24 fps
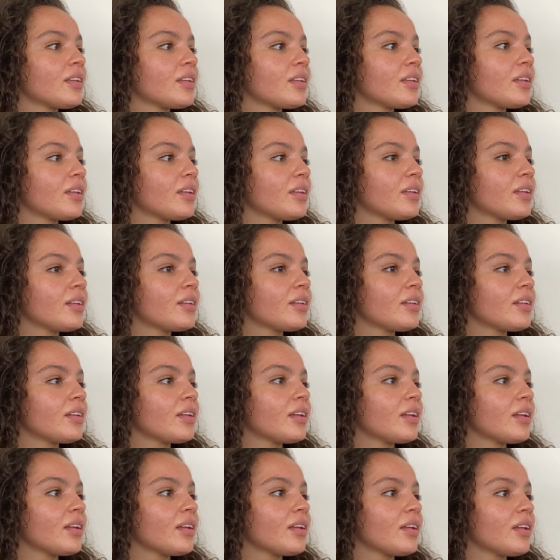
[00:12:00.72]

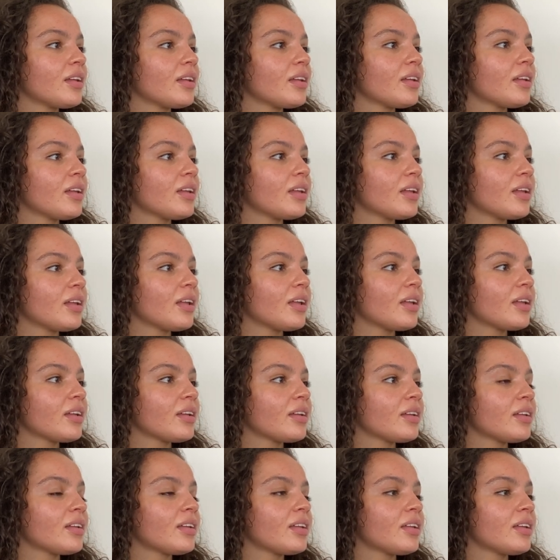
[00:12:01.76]

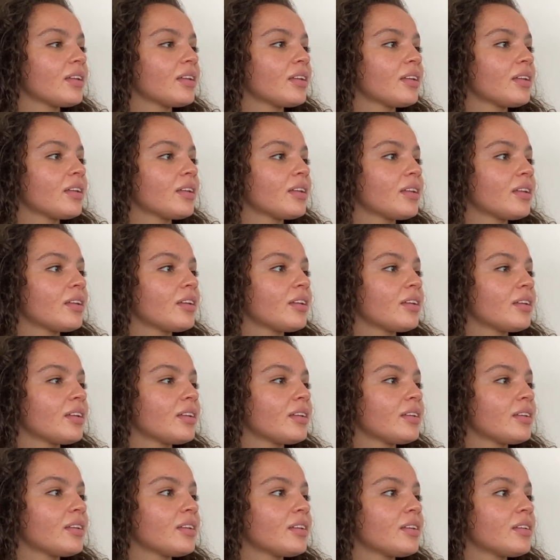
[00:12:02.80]

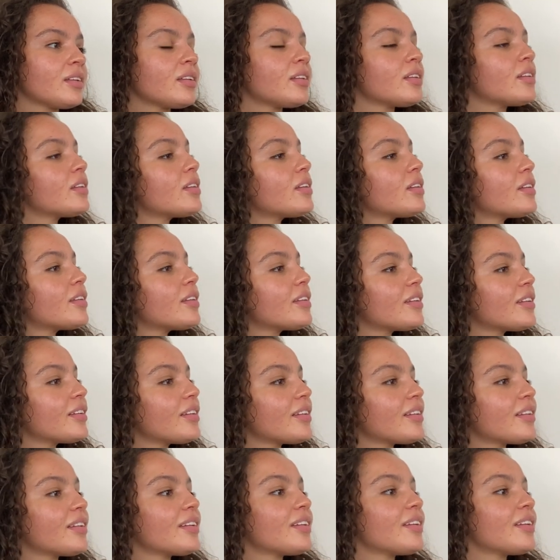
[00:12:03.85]

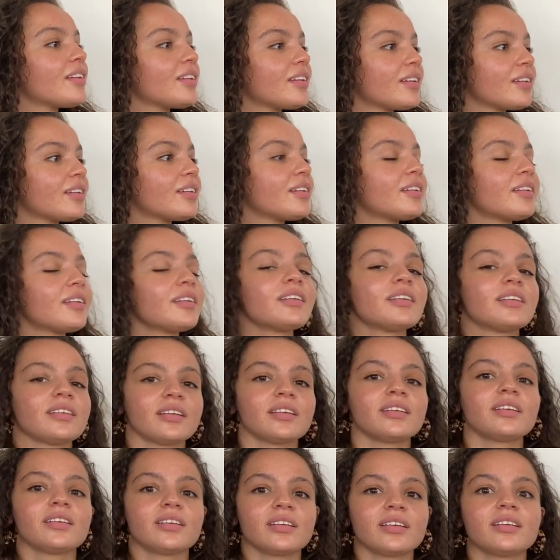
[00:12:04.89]

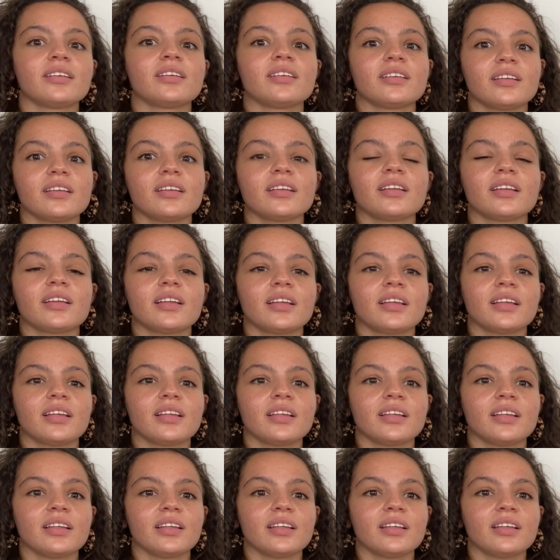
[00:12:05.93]

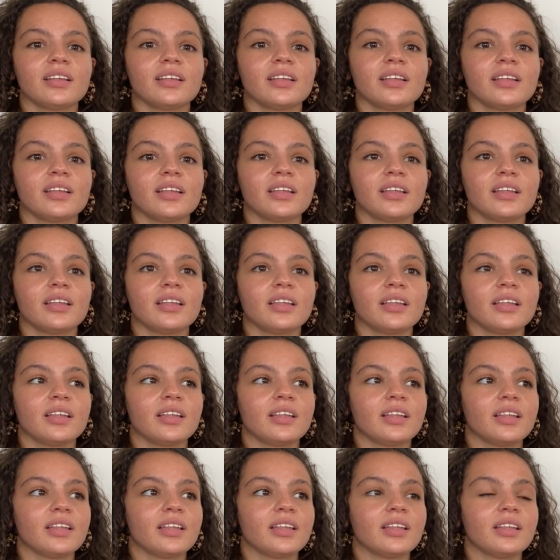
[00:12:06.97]

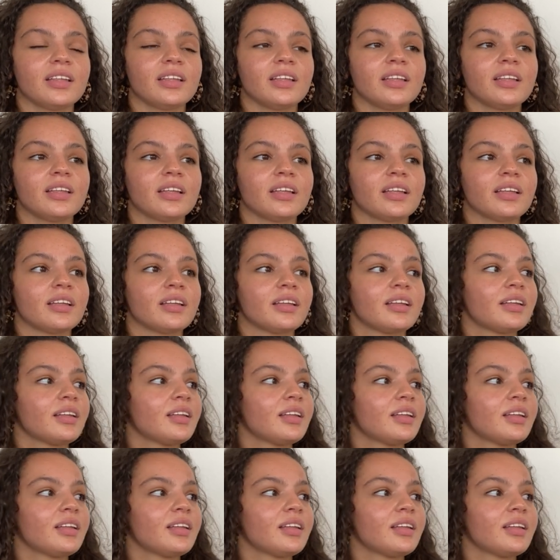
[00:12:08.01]
(not speaking)